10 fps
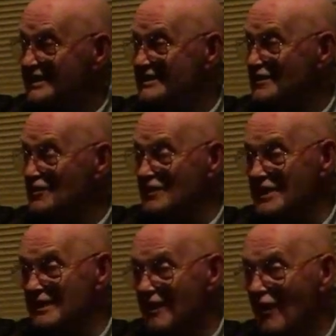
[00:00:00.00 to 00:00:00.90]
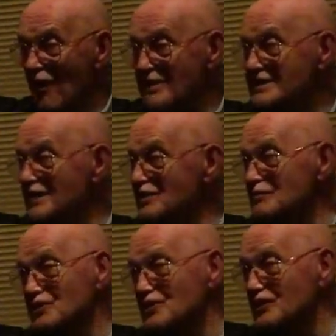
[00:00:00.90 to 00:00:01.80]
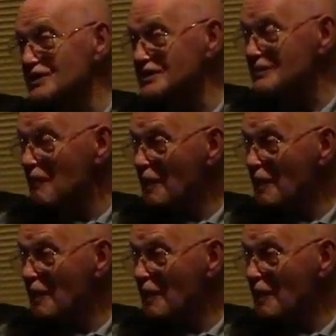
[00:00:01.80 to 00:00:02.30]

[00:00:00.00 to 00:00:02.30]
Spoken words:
Yeah, so I can tell you some stories.